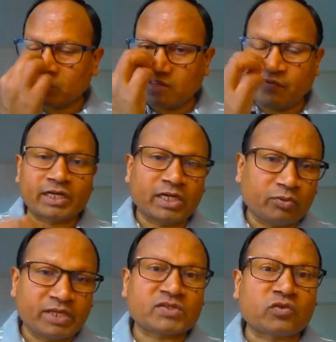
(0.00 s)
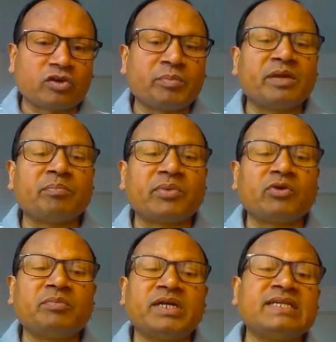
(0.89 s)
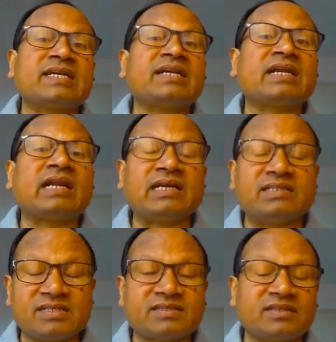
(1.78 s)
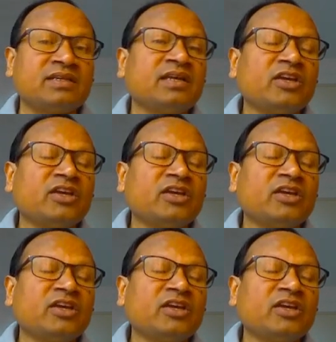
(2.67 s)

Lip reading: effectiveness could be improved, decentralization